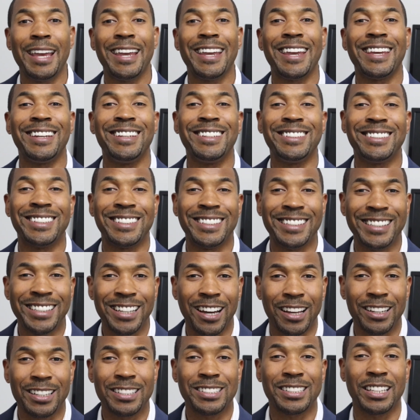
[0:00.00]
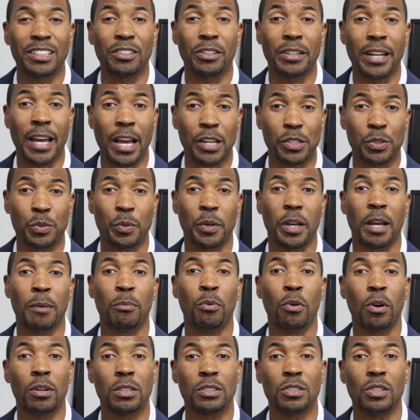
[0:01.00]
Getting to Dulles International
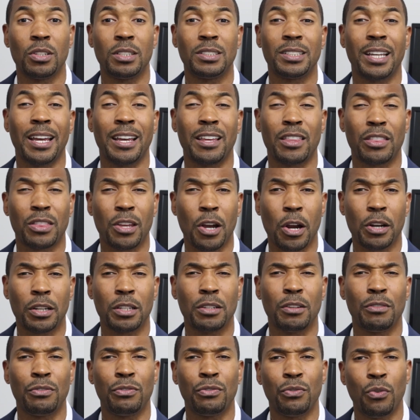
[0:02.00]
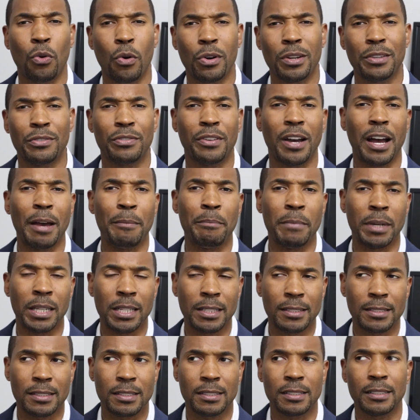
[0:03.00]
Airport is going to take 30 to 45
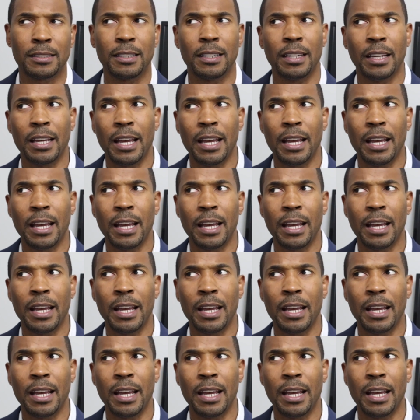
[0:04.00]
minutes.